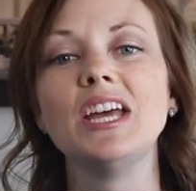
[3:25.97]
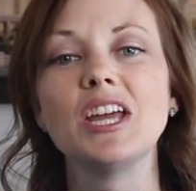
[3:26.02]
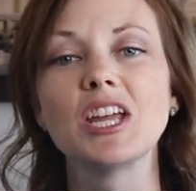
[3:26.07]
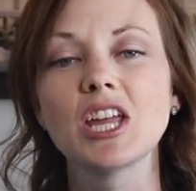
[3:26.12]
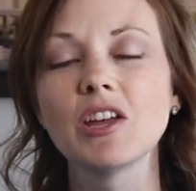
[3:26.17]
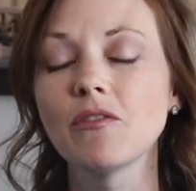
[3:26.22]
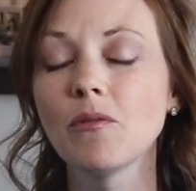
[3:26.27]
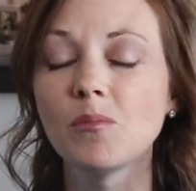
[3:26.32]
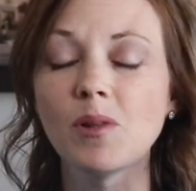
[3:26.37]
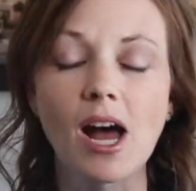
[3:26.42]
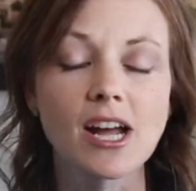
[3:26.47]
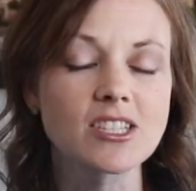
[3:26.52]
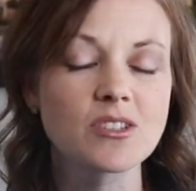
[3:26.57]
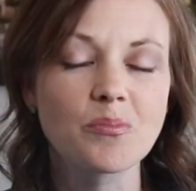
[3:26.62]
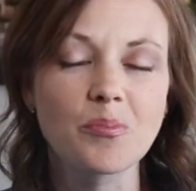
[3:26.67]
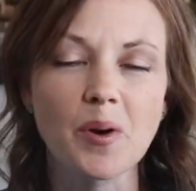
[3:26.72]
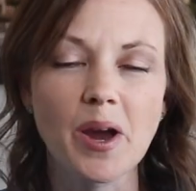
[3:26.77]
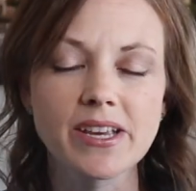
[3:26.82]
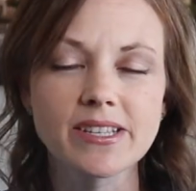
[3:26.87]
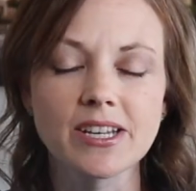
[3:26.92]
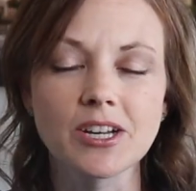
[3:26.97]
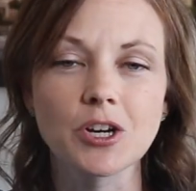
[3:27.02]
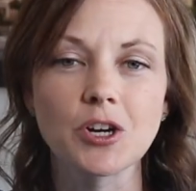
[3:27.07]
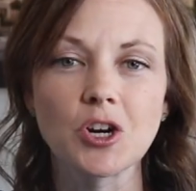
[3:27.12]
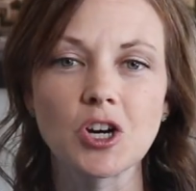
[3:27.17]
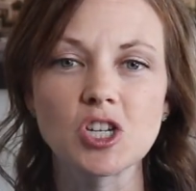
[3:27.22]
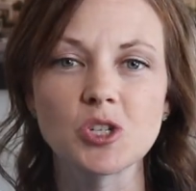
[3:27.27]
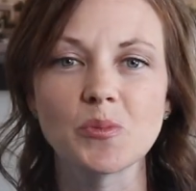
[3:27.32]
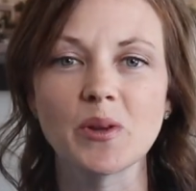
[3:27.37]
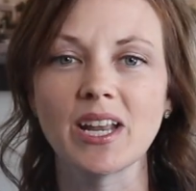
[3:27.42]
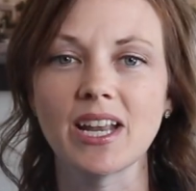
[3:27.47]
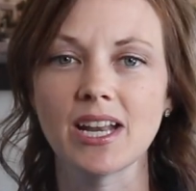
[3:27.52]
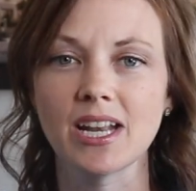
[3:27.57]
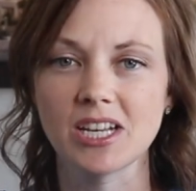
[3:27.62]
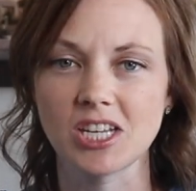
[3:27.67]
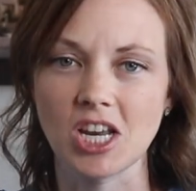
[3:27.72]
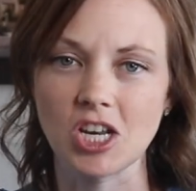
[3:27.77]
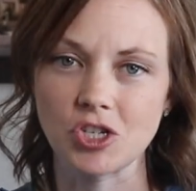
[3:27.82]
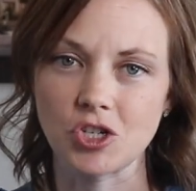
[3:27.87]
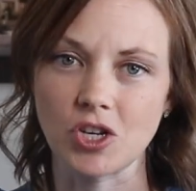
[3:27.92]
Give them lots of praise and encouragement and
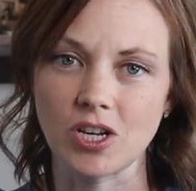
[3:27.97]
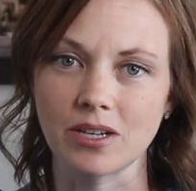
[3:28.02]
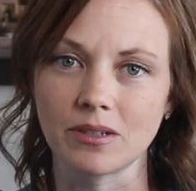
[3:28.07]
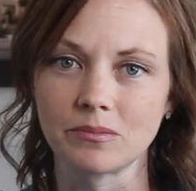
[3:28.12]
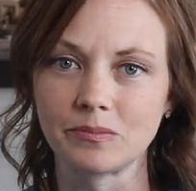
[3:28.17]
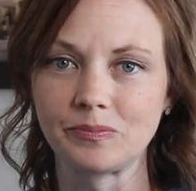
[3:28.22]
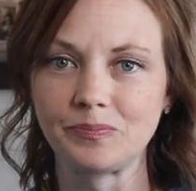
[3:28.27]
attention.